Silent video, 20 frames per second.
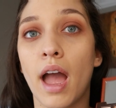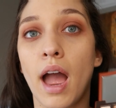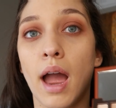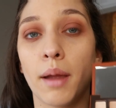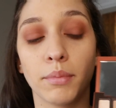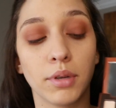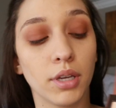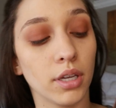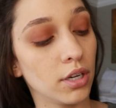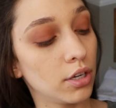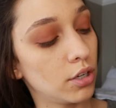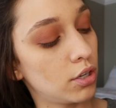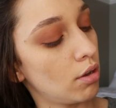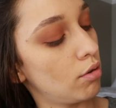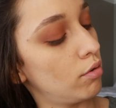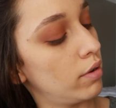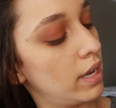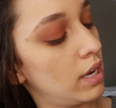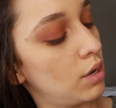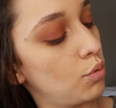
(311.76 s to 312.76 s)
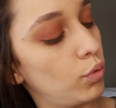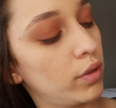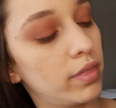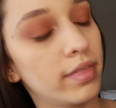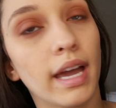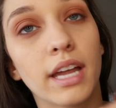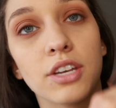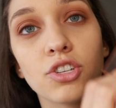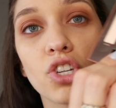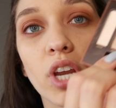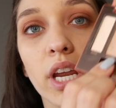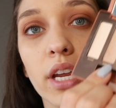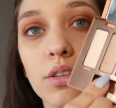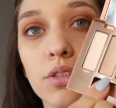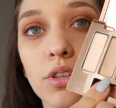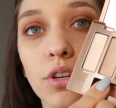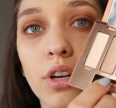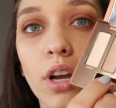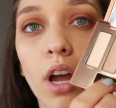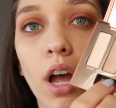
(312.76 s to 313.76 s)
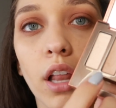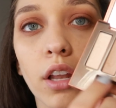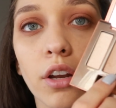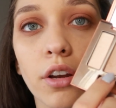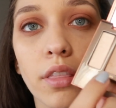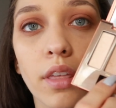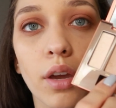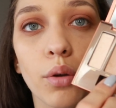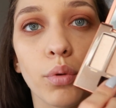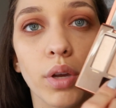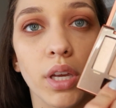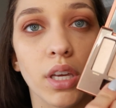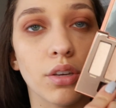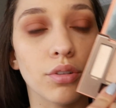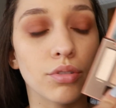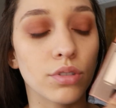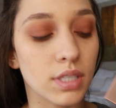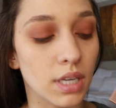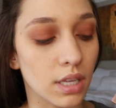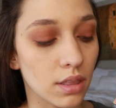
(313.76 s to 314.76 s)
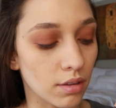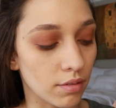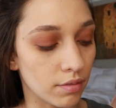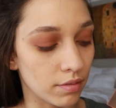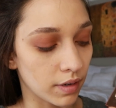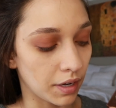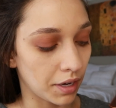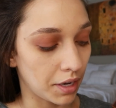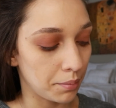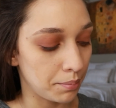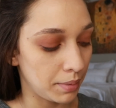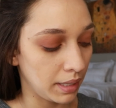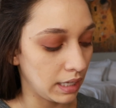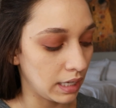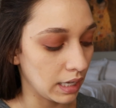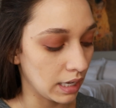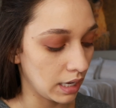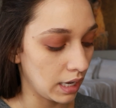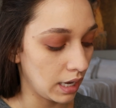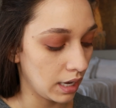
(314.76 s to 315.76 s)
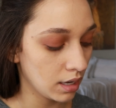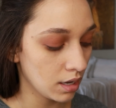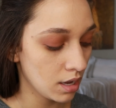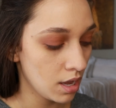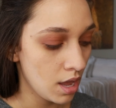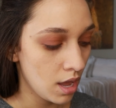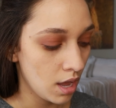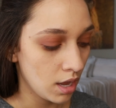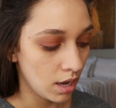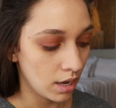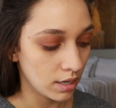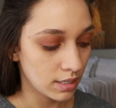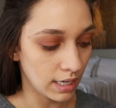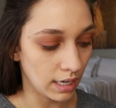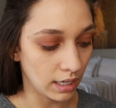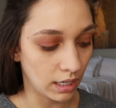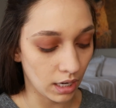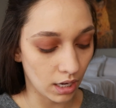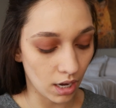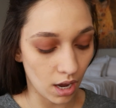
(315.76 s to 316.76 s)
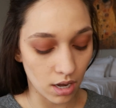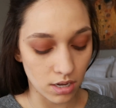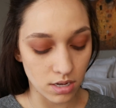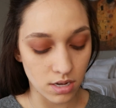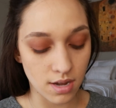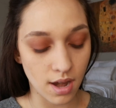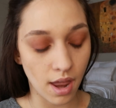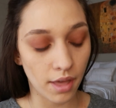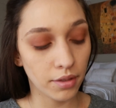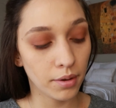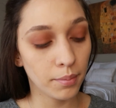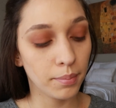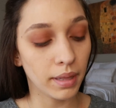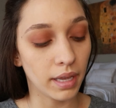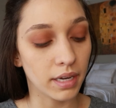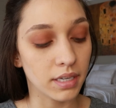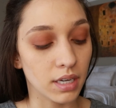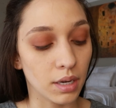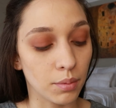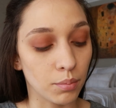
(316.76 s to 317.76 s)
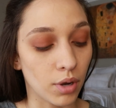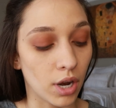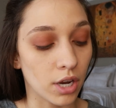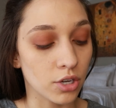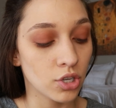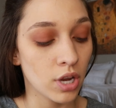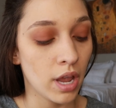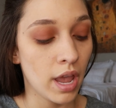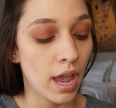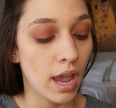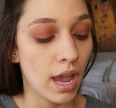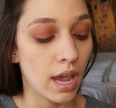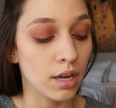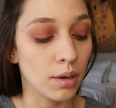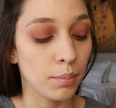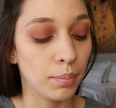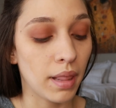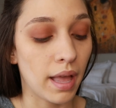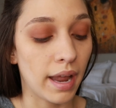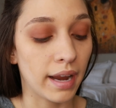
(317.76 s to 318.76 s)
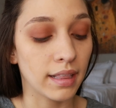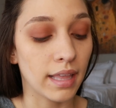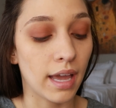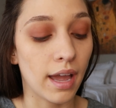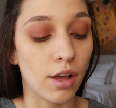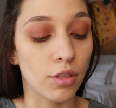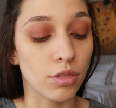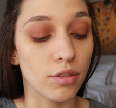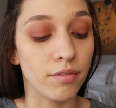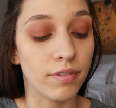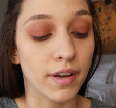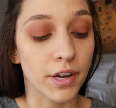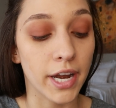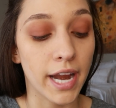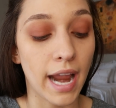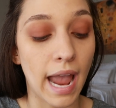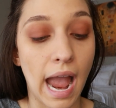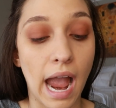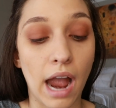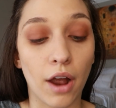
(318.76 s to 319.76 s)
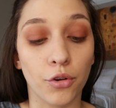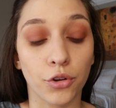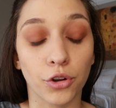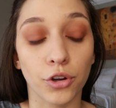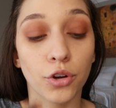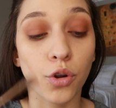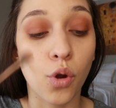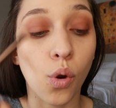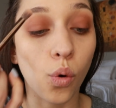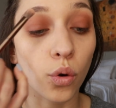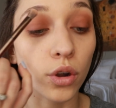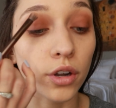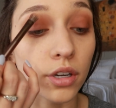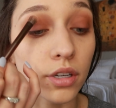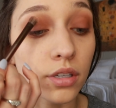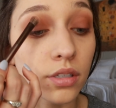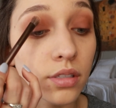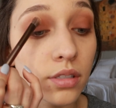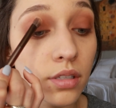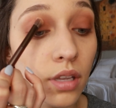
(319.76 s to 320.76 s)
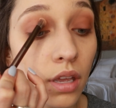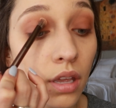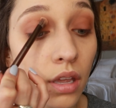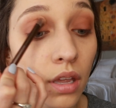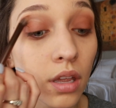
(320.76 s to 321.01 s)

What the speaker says: I'm gonna go in with that chaser color that we used in the very beginning, taking another blending brush and applying that on the very outer corners